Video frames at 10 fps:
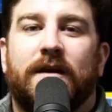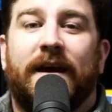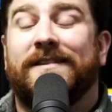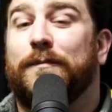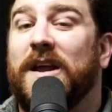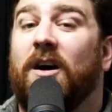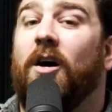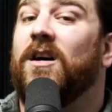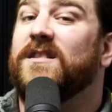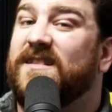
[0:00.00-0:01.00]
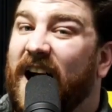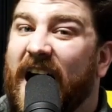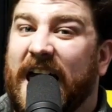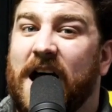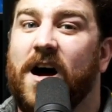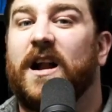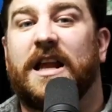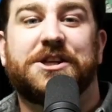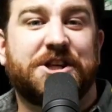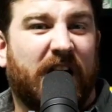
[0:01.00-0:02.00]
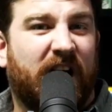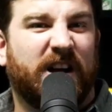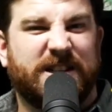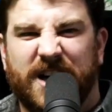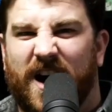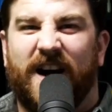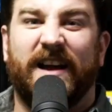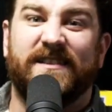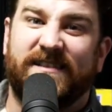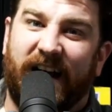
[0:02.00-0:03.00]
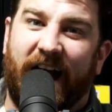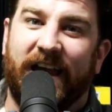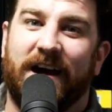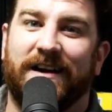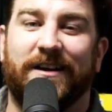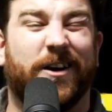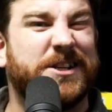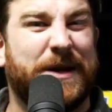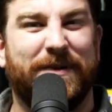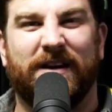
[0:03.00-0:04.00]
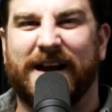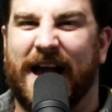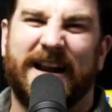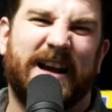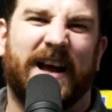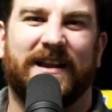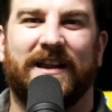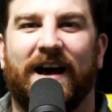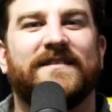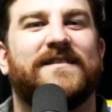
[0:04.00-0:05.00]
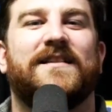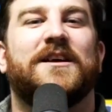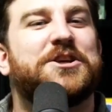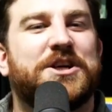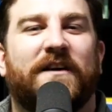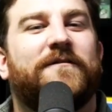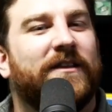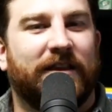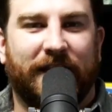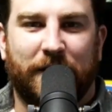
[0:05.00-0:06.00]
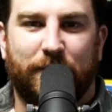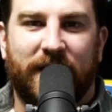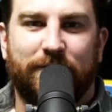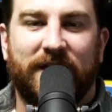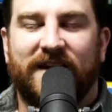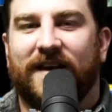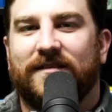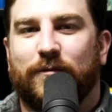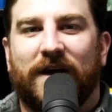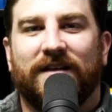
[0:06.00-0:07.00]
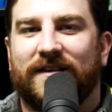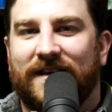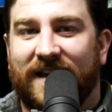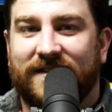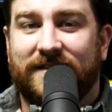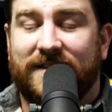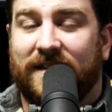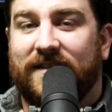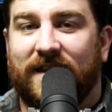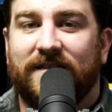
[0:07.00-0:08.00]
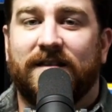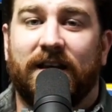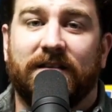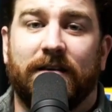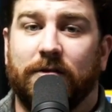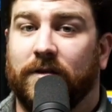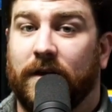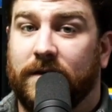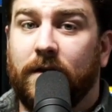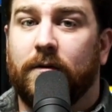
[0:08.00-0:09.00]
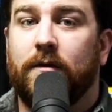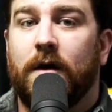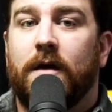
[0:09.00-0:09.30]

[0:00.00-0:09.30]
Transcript: It's been all Zion and Ja and Zion, and RJ Barrett kind of got lost in the shuffle a little bit because, well, the Knicks did things the Knicks usually do.